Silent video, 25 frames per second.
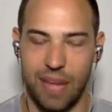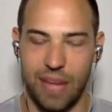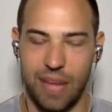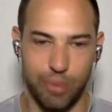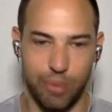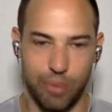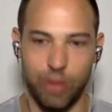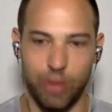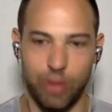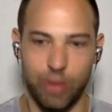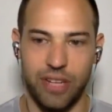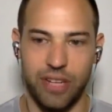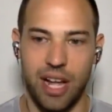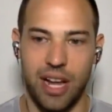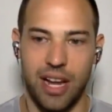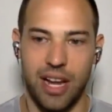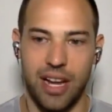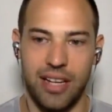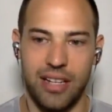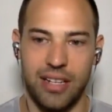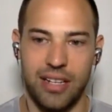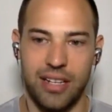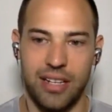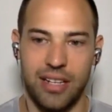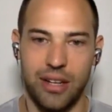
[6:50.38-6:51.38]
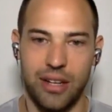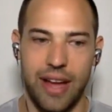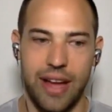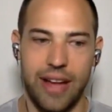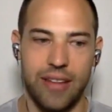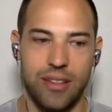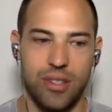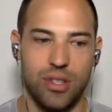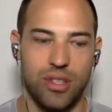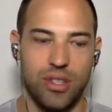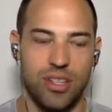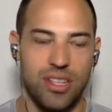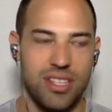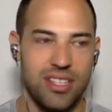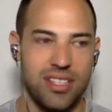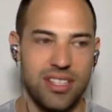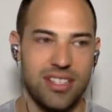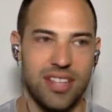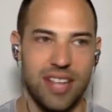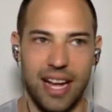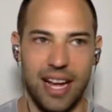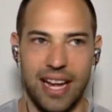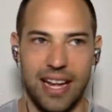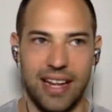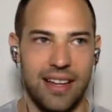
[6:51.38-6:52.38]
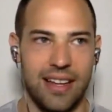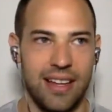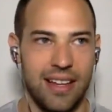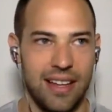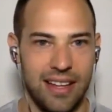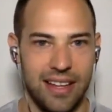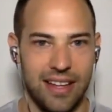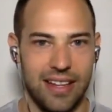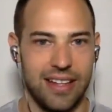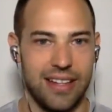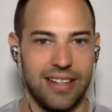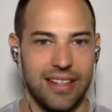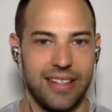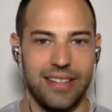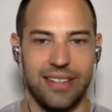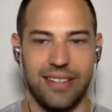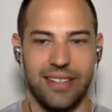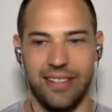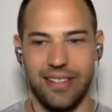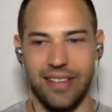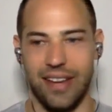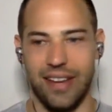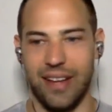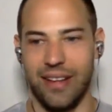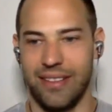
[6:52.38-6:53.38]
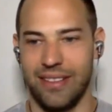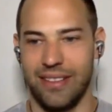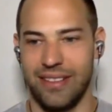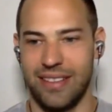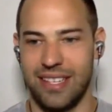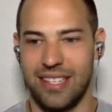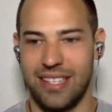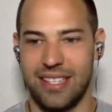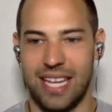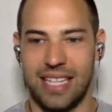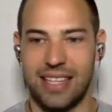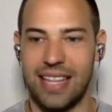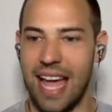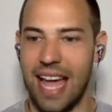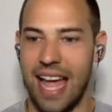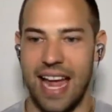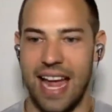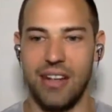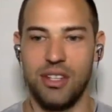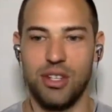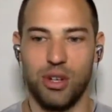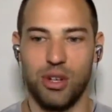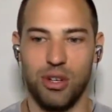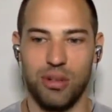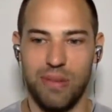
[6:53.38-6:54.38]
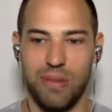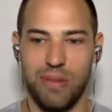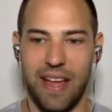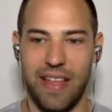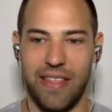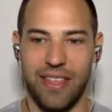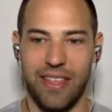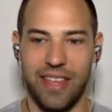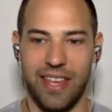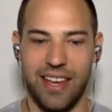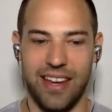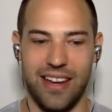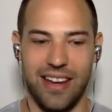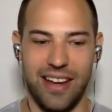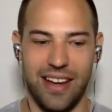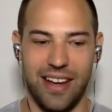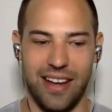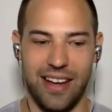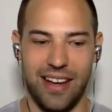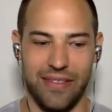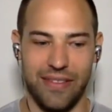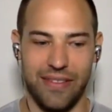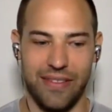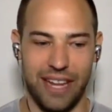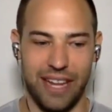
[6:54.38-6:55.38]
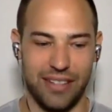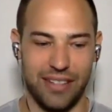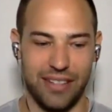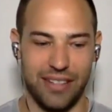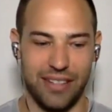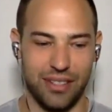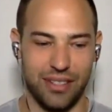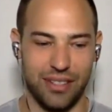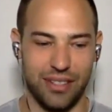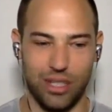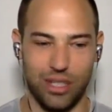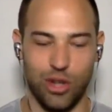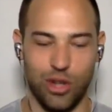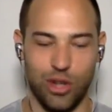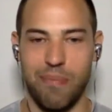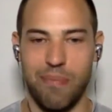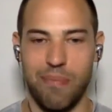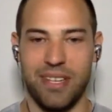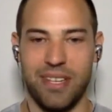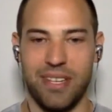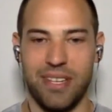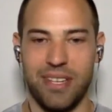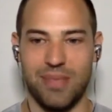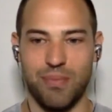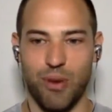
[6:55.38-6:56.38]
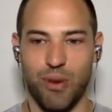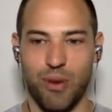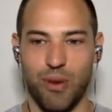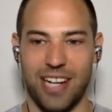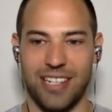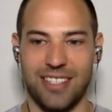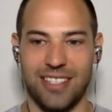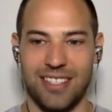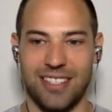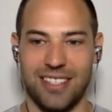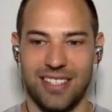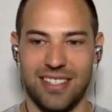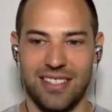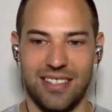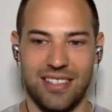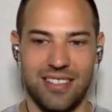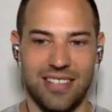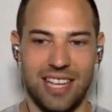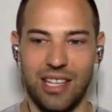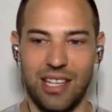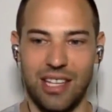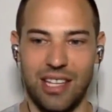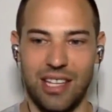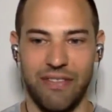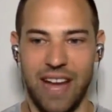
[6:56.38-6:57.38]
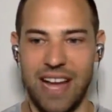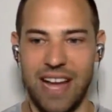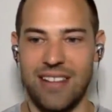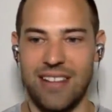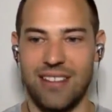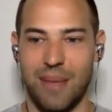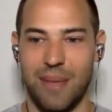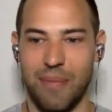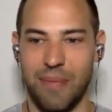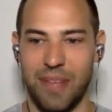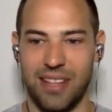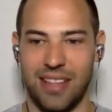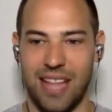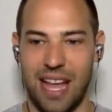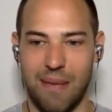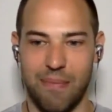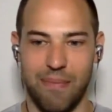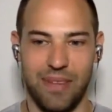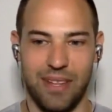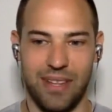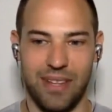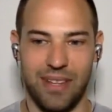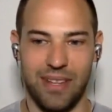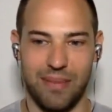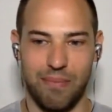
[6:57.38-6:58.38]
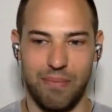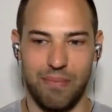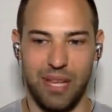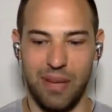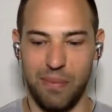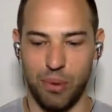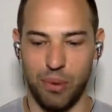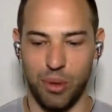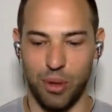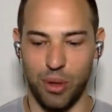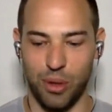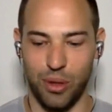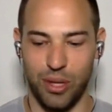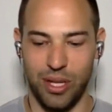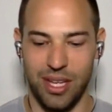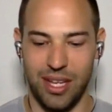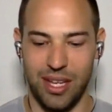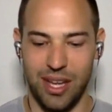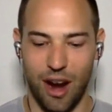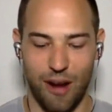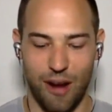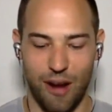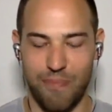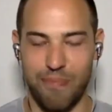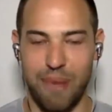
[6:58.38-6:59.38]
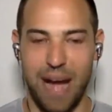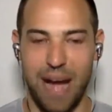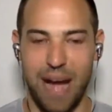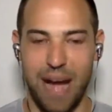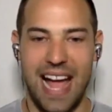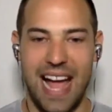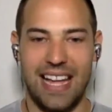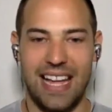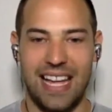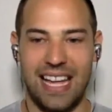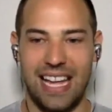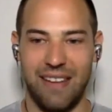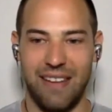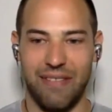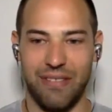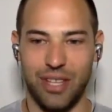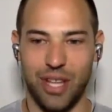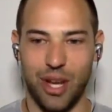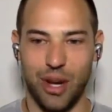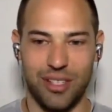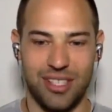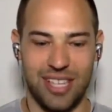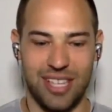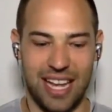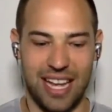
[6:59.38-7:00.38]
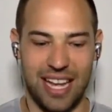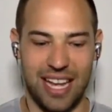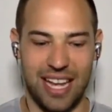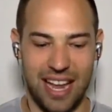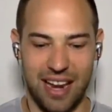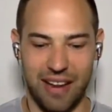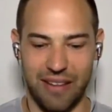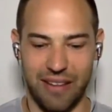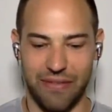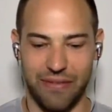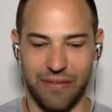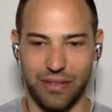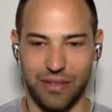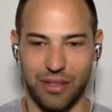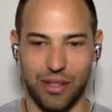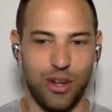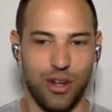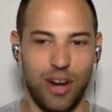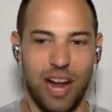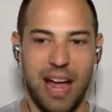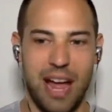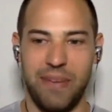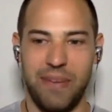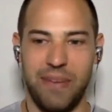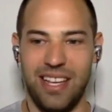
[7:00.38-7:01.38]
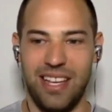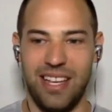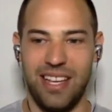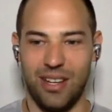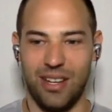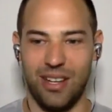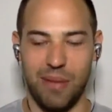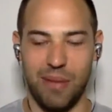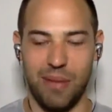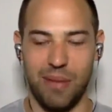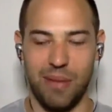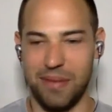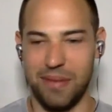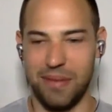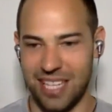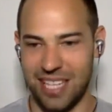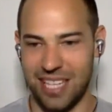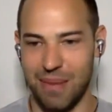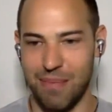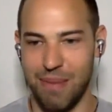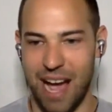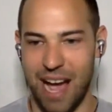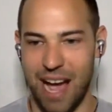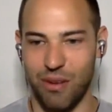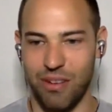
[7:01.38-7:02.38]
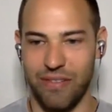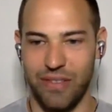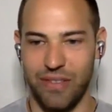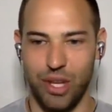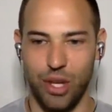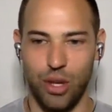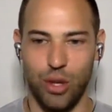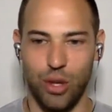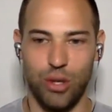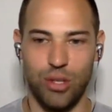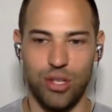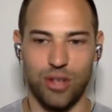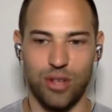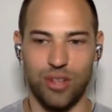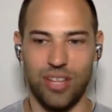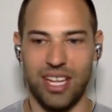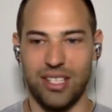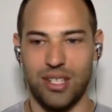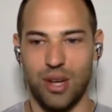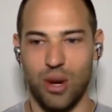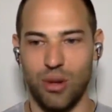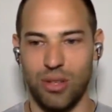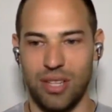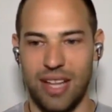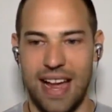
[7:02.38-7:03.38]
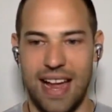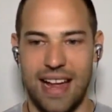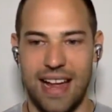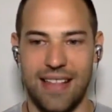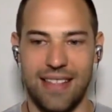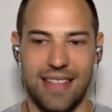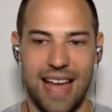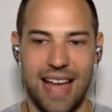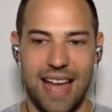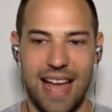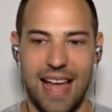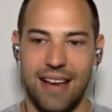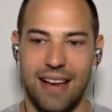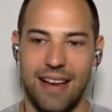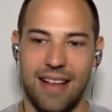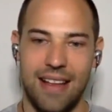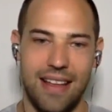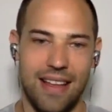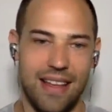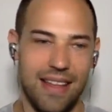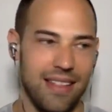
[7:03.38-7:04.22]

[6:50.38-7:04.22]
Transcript: improving on it. Okay, so this is like the age-old method of like great business practices. Is like you find something that people are buying, even though it's like kind of crappy. Maybe it's getting bad reviews, or they don't like that